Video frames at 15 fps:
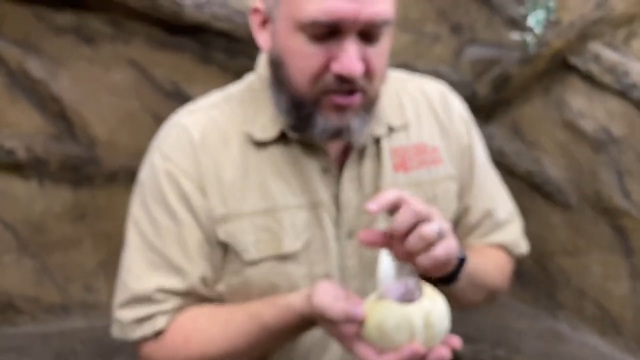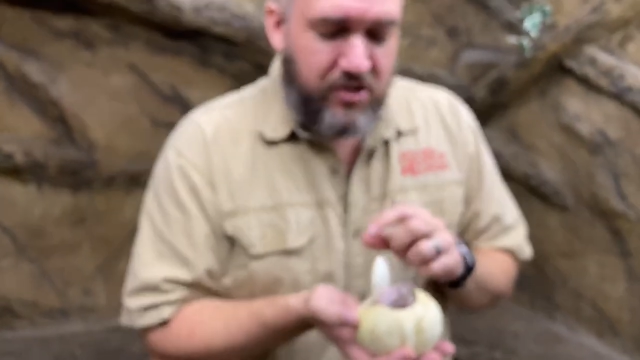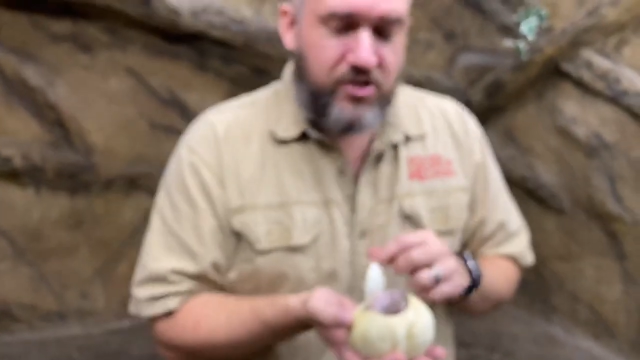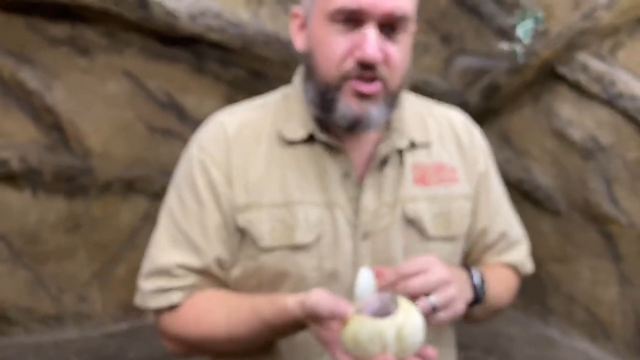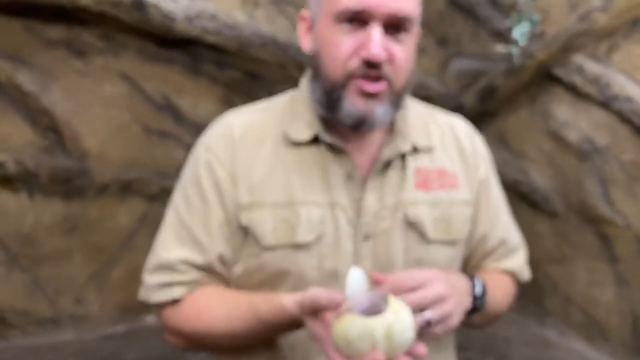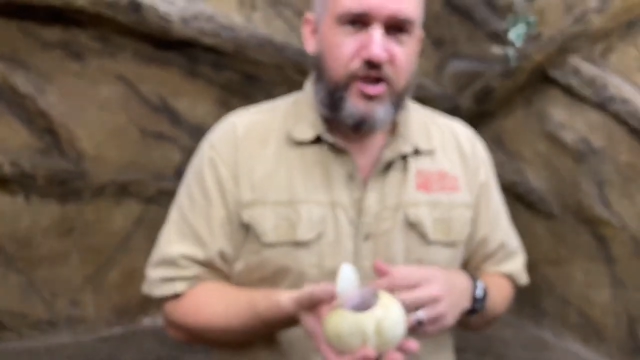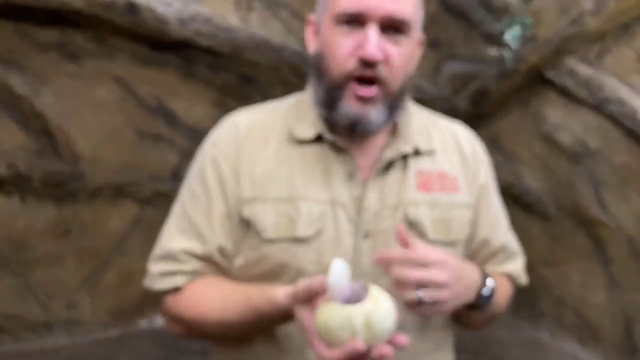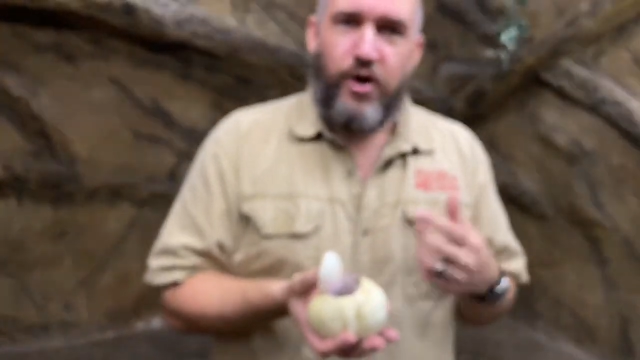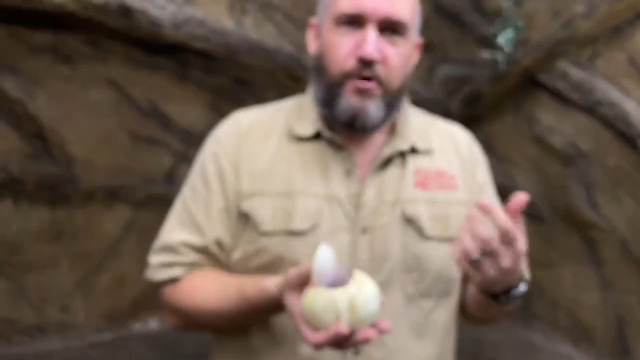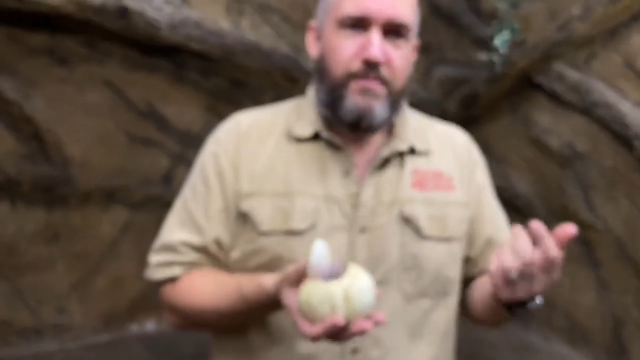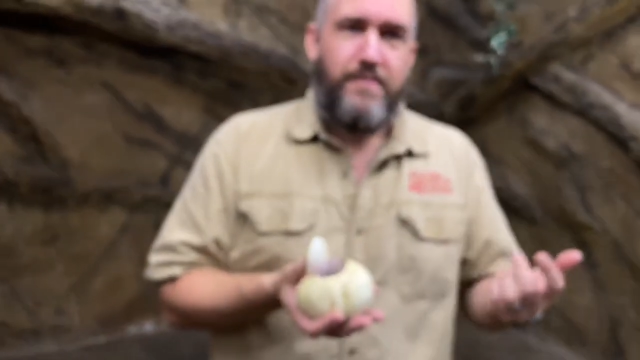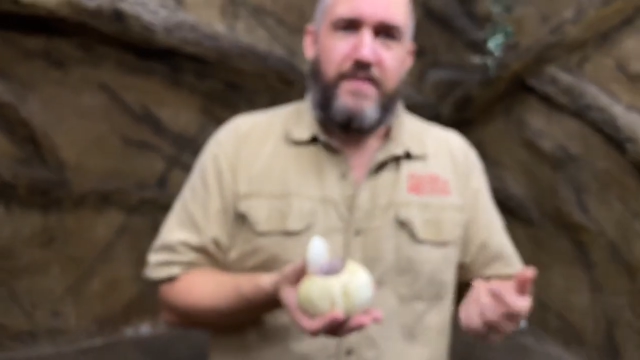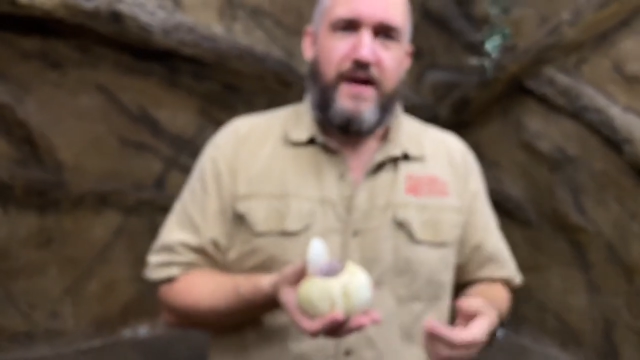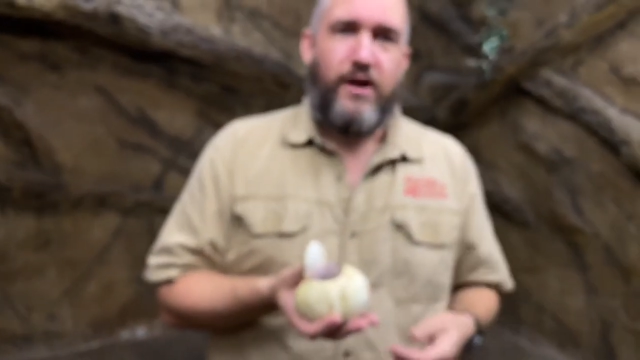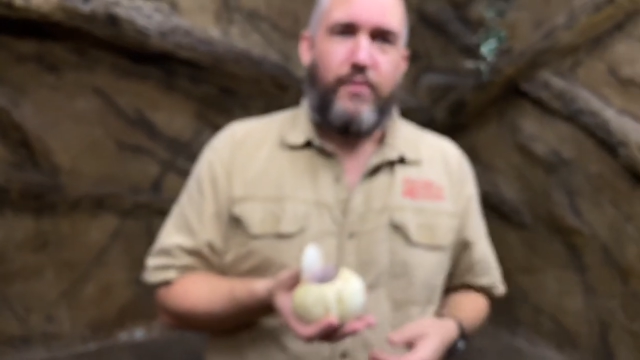So
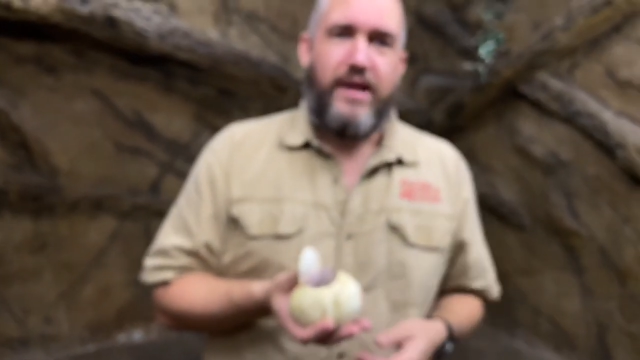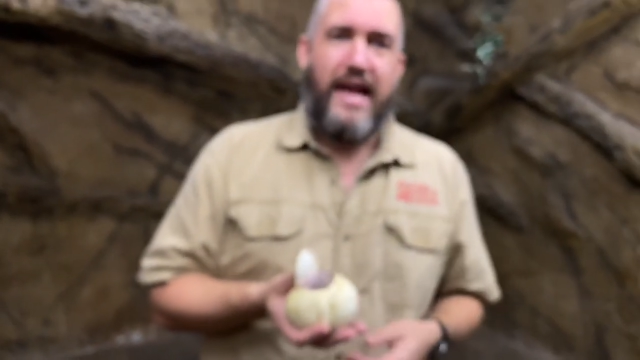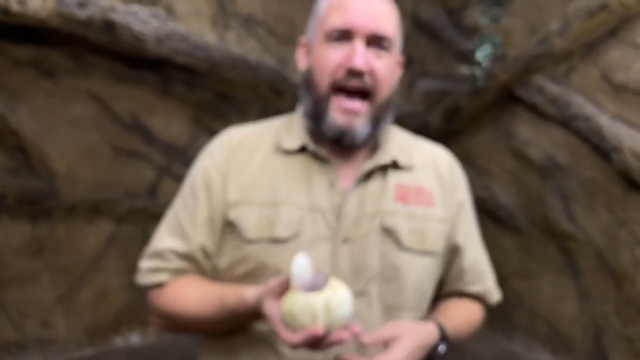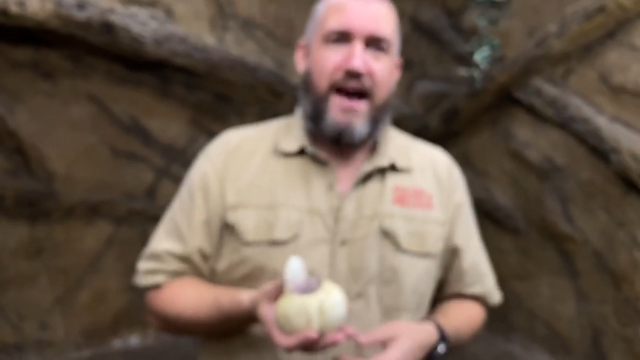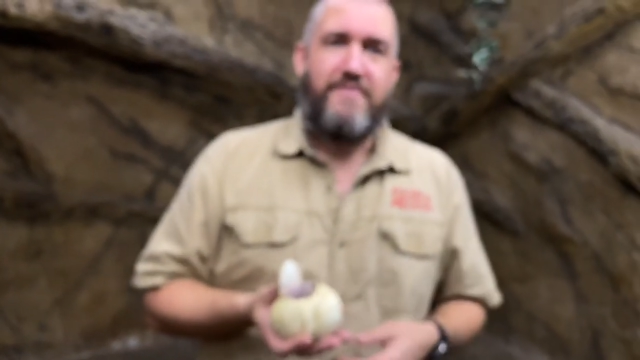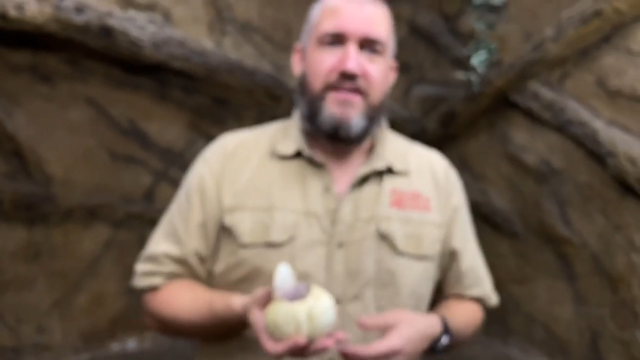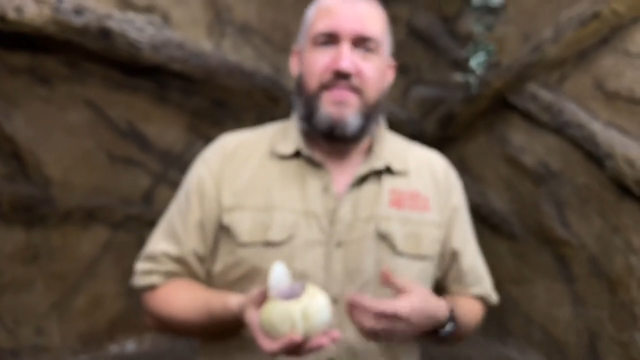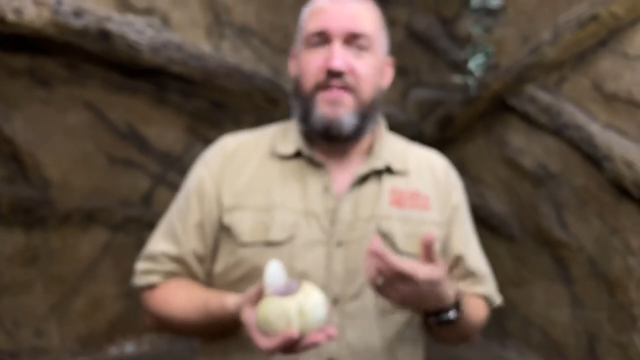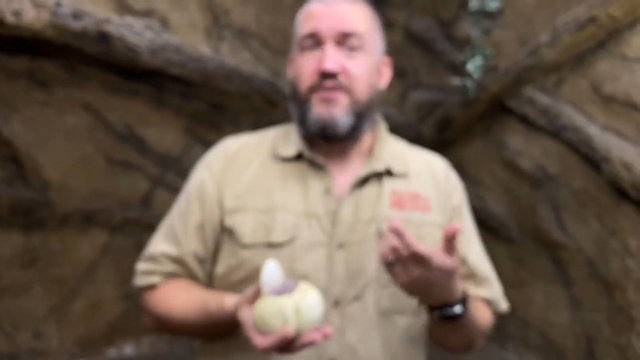there we have it.